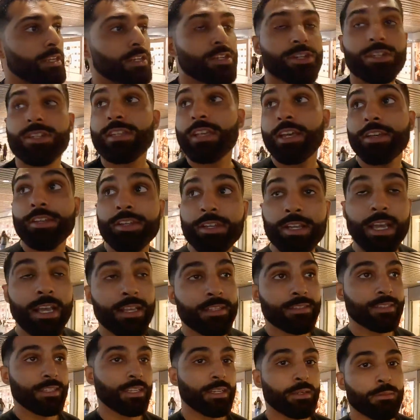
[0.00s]
in and tell you
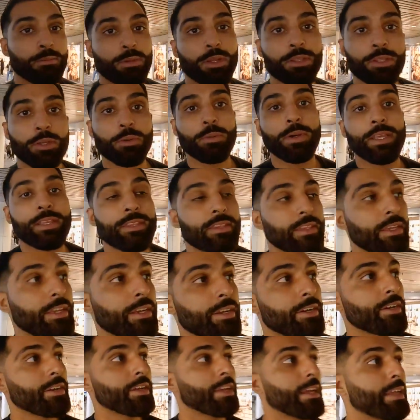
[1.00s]
guys that I'm on the way
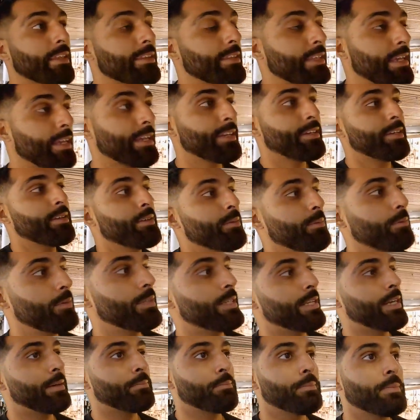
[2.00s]
there. And then
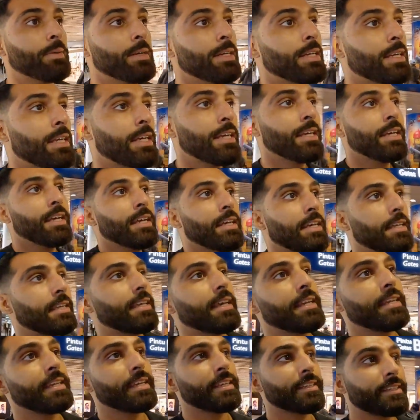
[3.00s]
when I'm
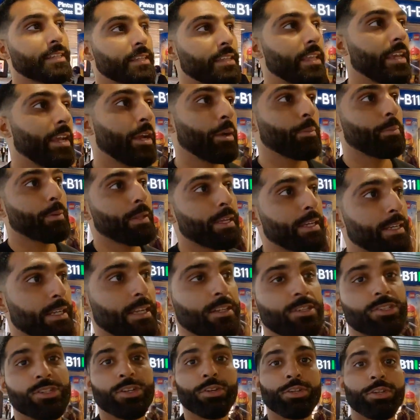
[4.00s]
getting into the airplane,
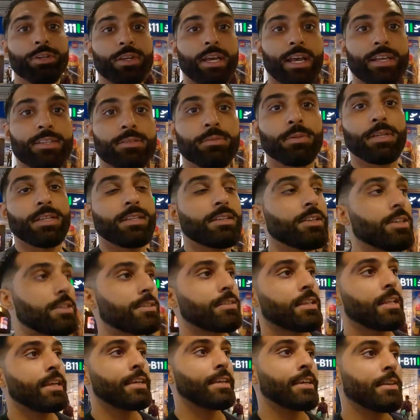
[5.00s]
I'll show you guys what it
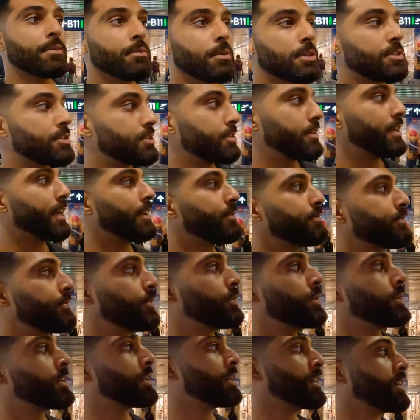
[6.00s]
looks like and what you get
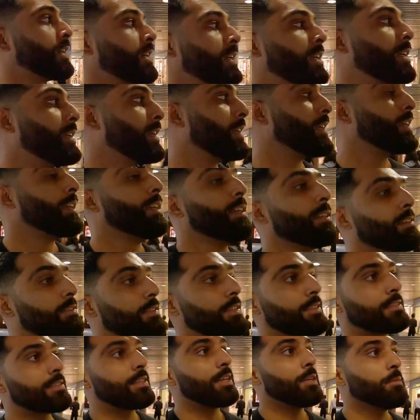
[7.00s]
for
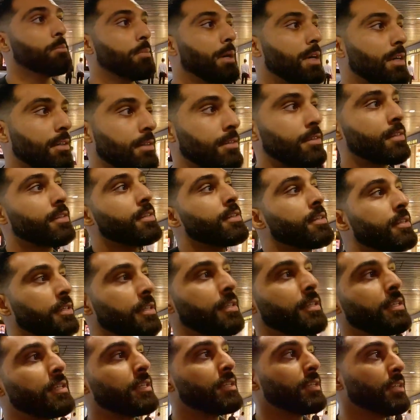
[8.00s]
16 bucks.
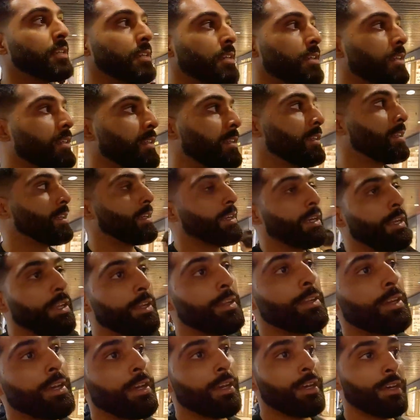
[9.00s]

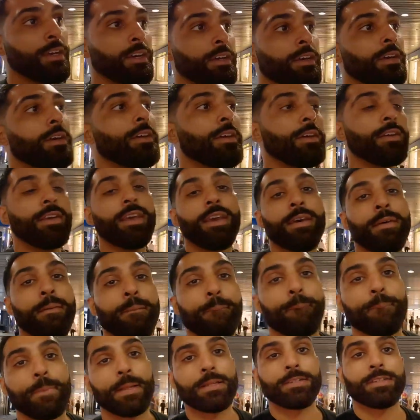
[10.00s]
And yeah,
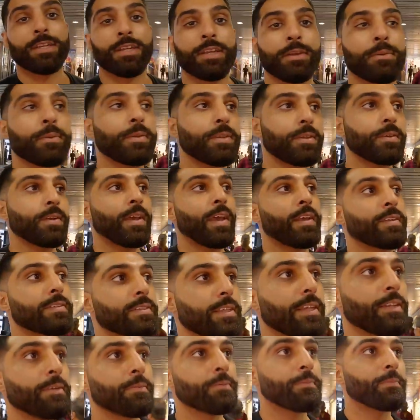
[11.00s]
I'll check in with you guys
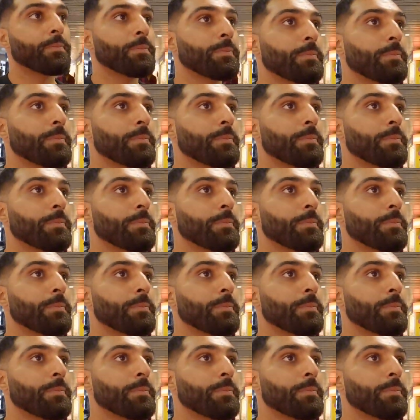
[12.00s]
then.